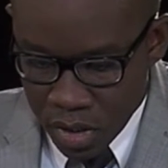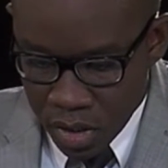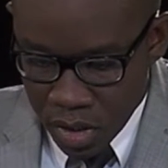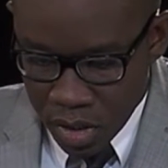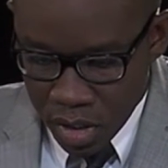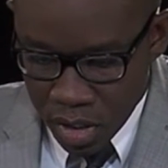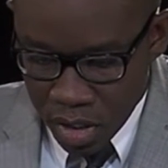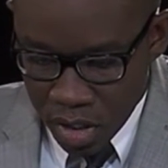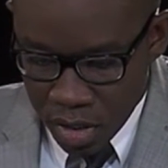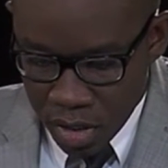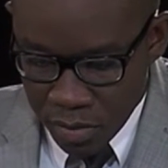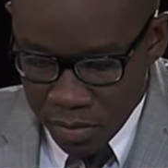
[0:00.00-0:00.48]

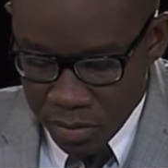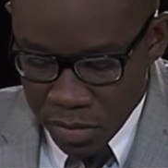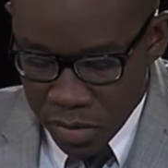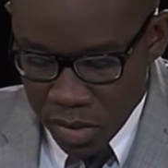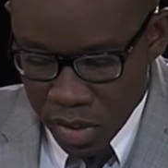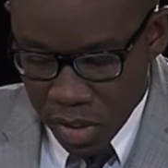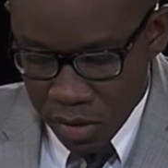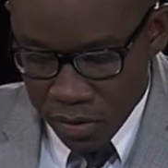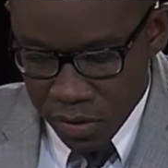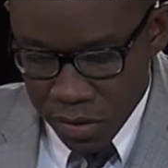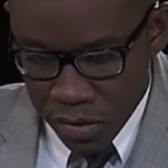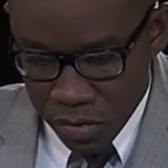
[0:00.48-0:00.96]

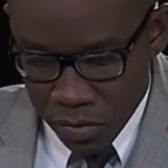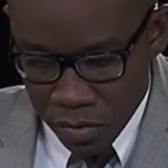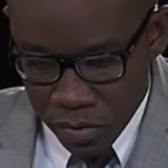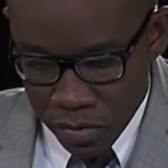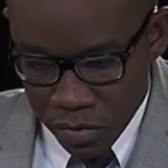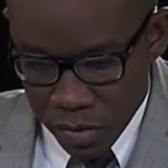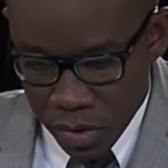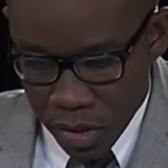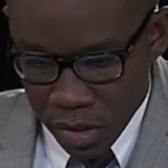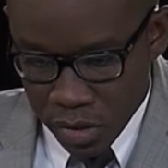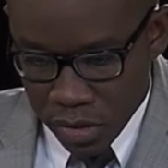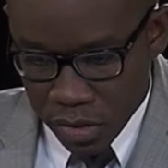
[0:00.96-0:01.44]
Now this one
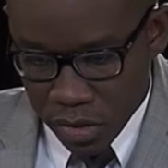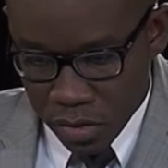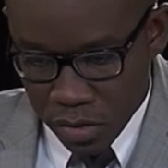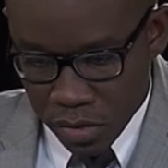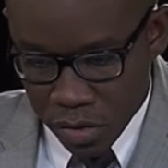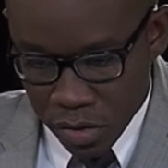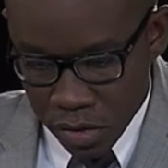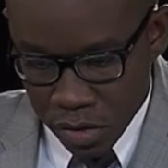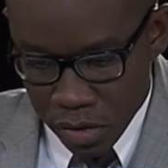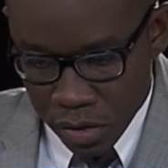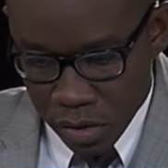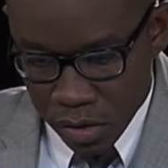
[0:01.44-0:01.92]
relates
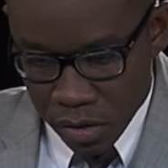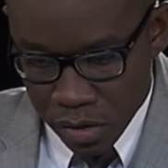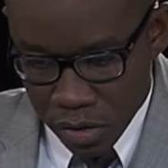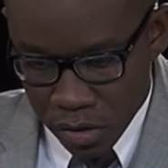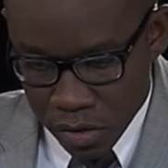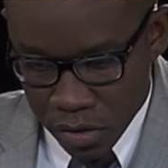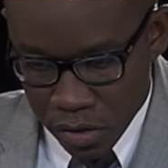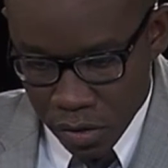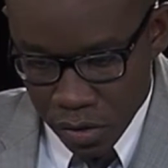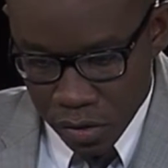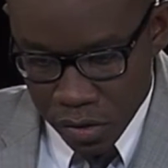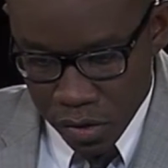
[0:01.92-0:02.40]
to the
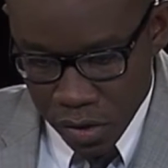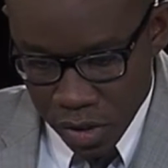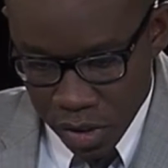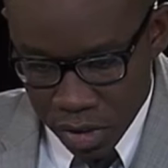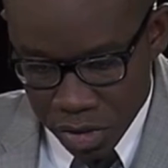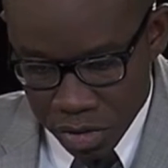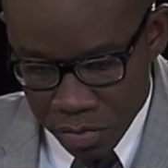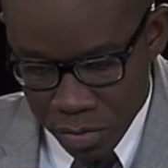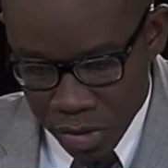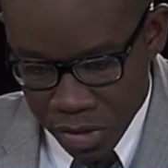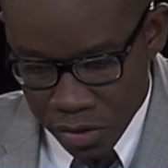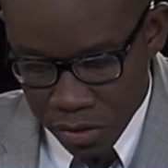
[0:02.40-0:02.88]
stock
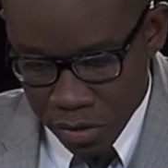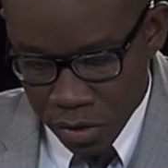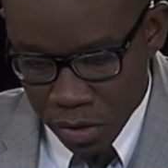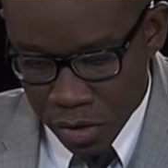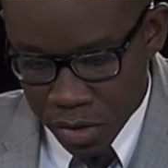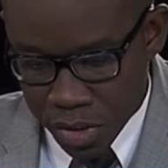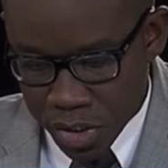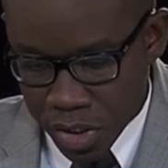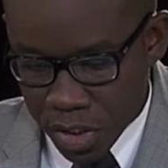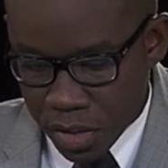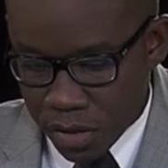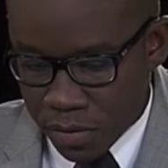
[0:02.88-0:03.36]
selection
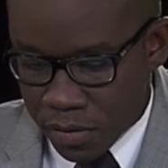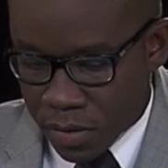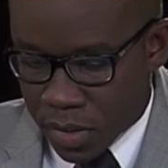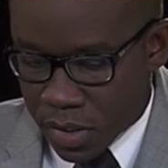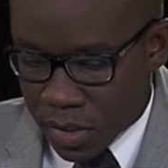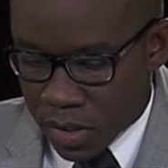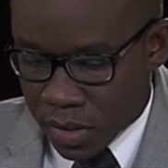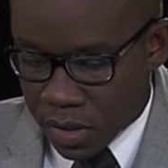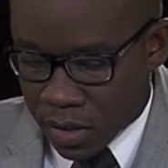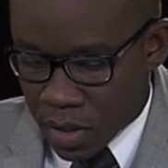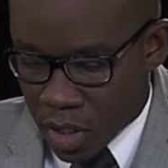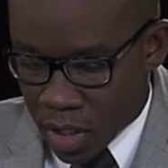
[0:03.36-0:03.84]
methodology.
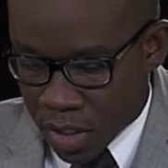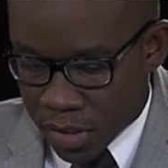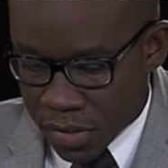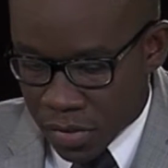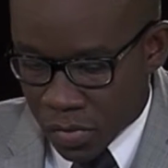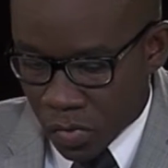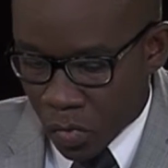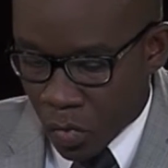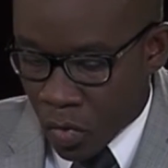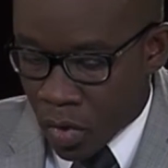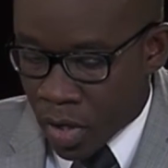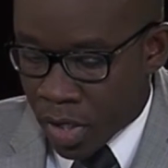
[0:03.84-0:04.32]
It asks
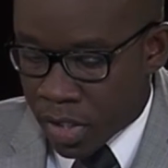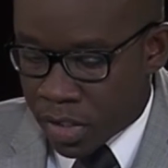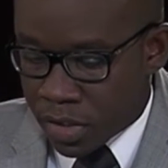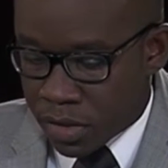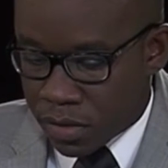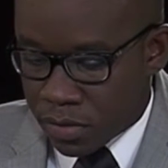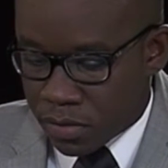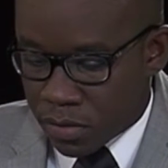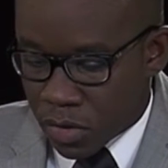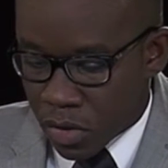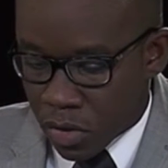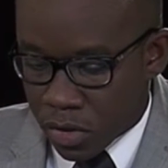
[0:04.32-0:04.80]
why
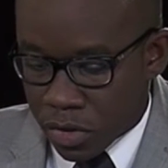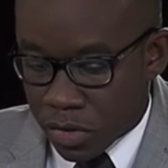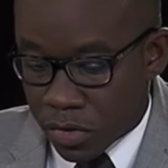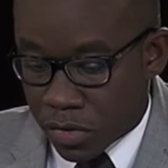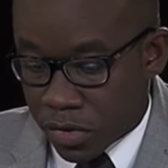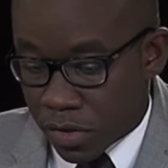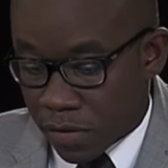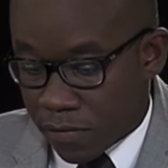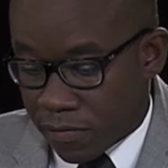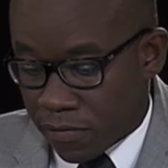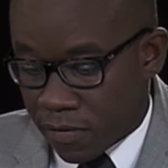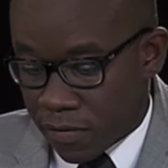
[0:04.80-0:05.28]
not use
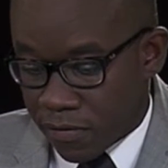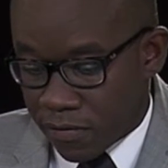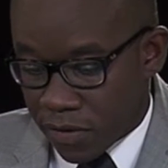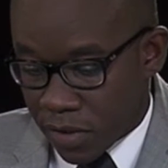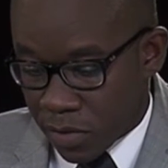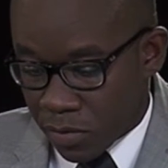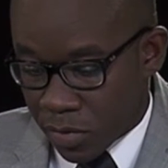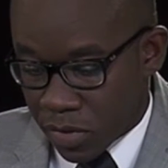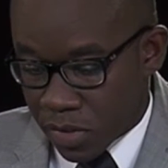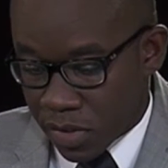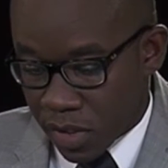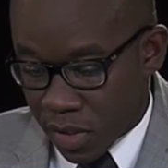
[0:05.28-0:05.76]
the
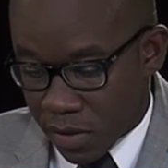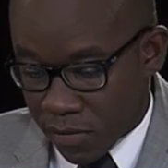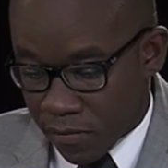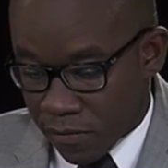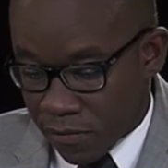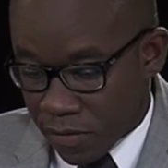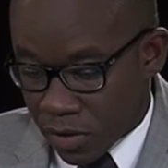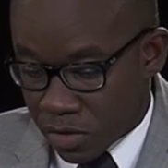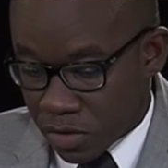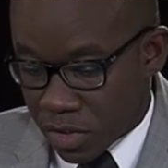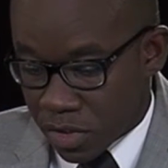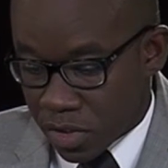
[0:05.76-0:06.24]
50%
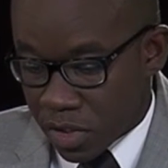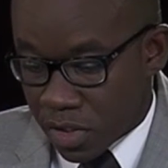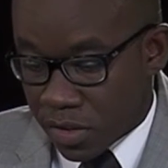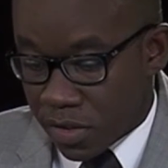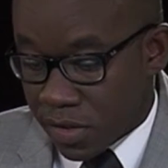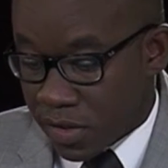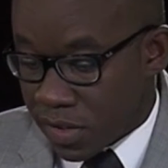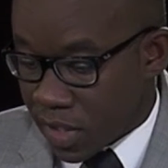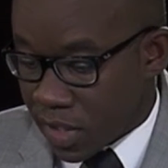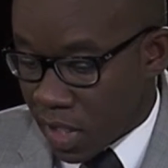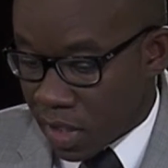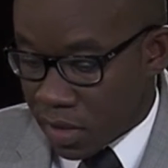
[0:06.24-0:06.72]
filter in the
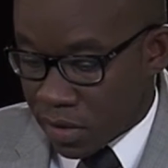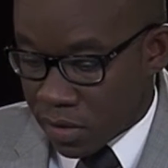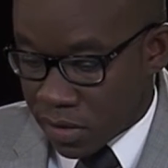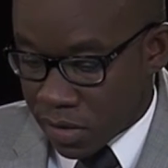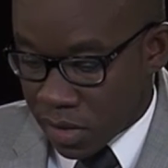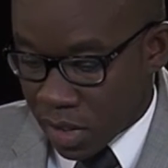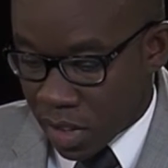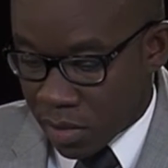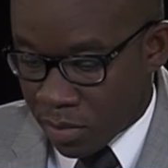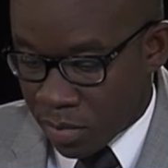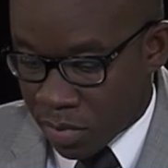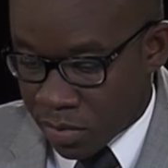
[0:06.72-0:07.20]
second
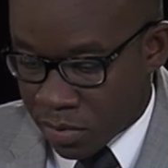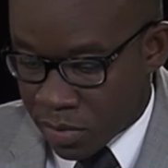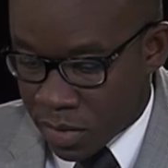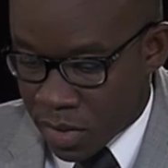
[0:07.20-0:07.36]
step.